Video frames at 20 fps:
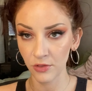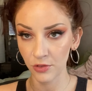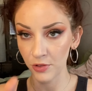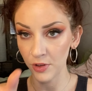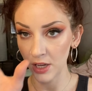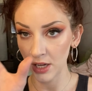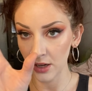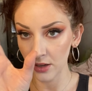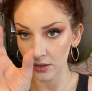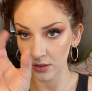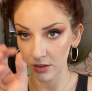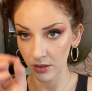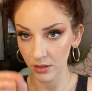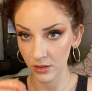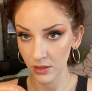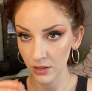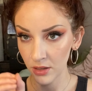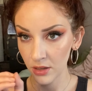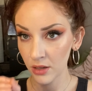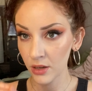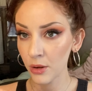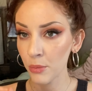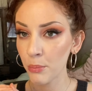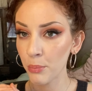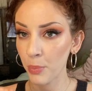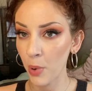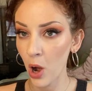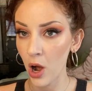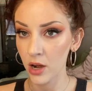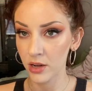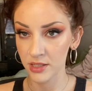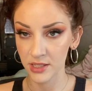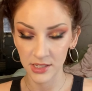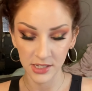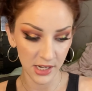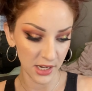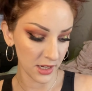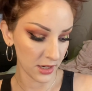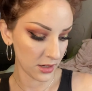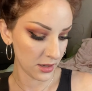feel boxed
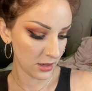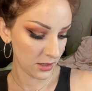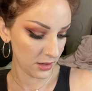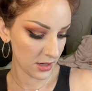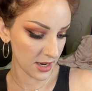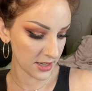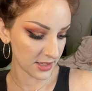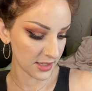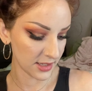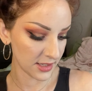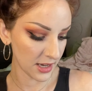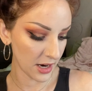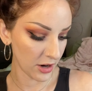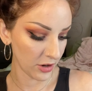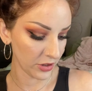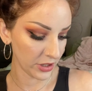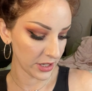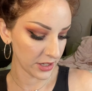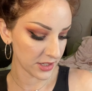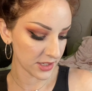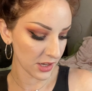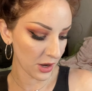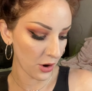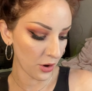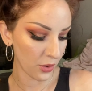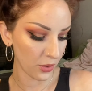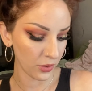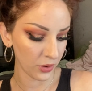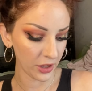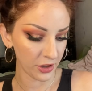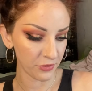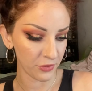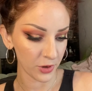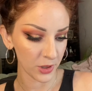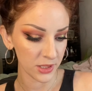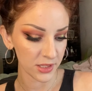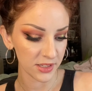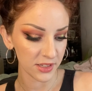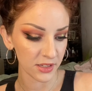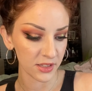in necessarily. So like, for
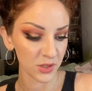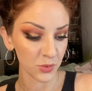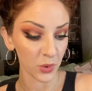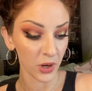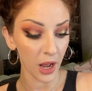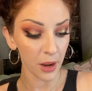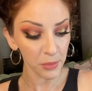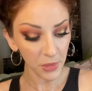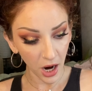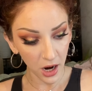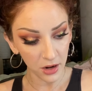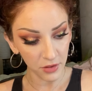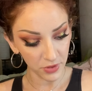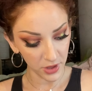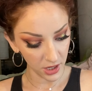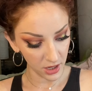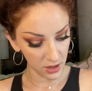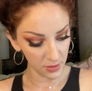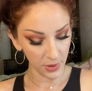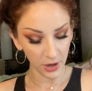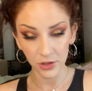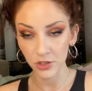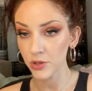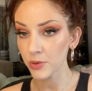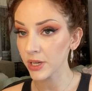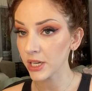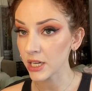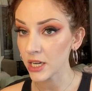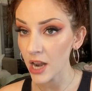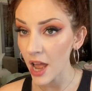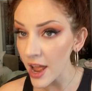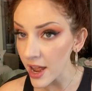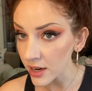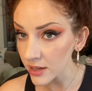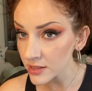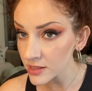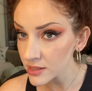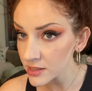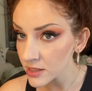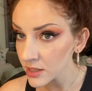instance, what I'm kind of thinking about doing
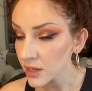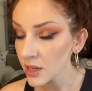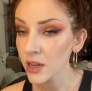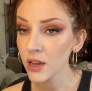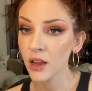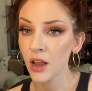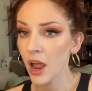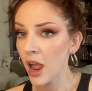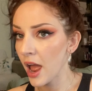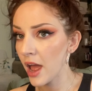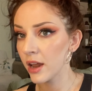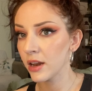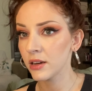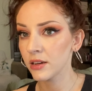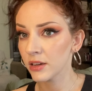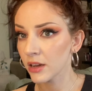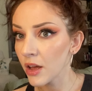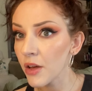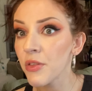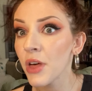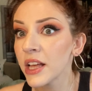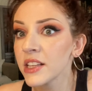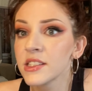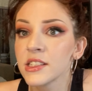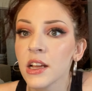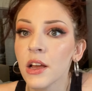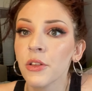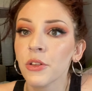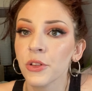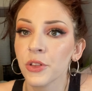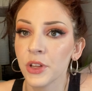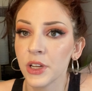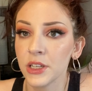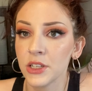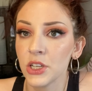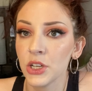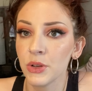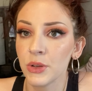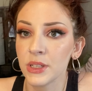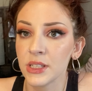next, and that's the other thing
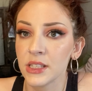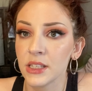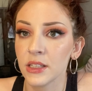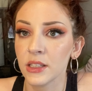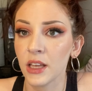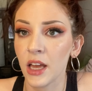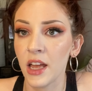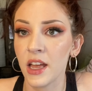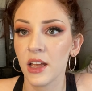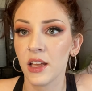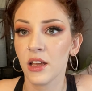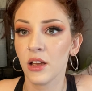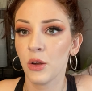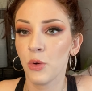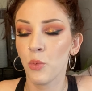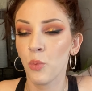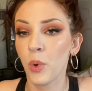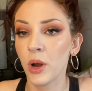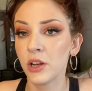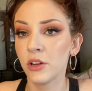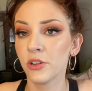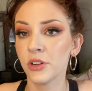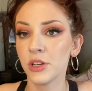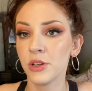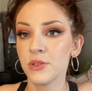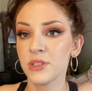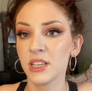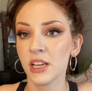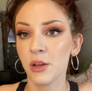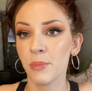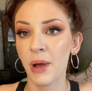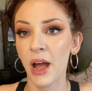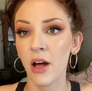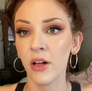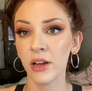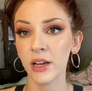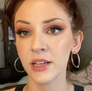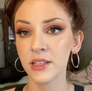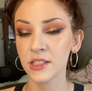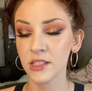too, is that like when you're using a
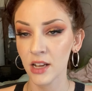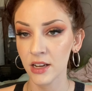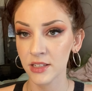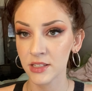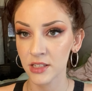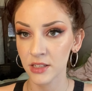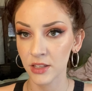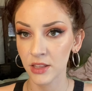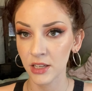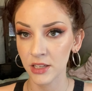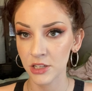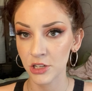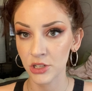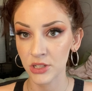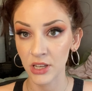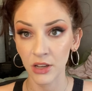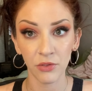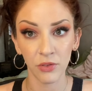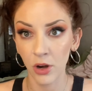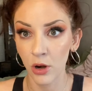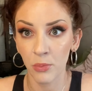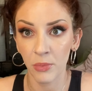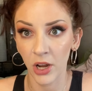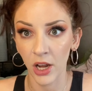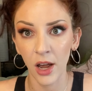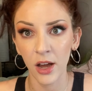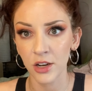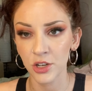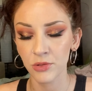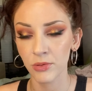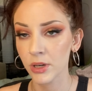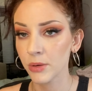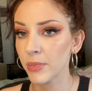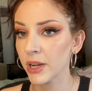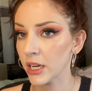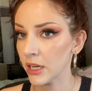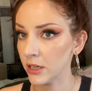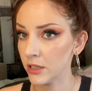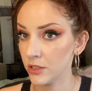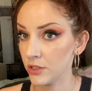palette, it's nice to think to yourself, oh my gosh, what am I
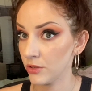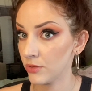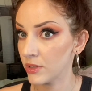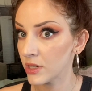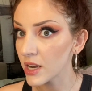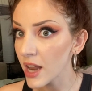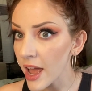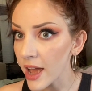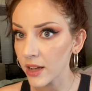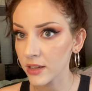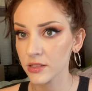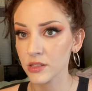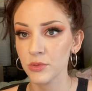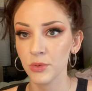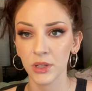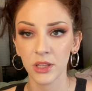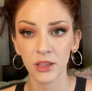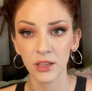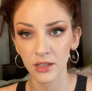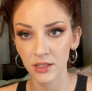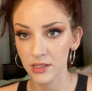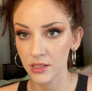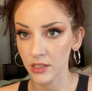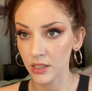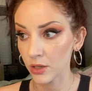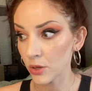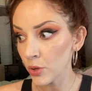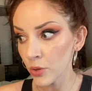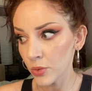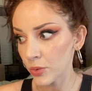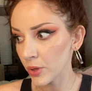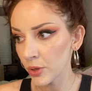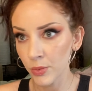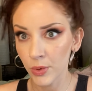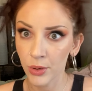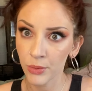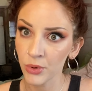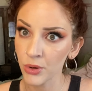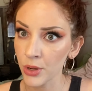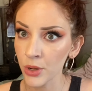gonna do next with this? Like,
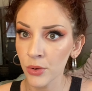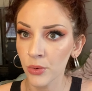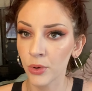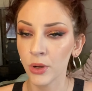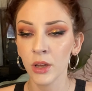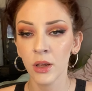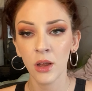ooh.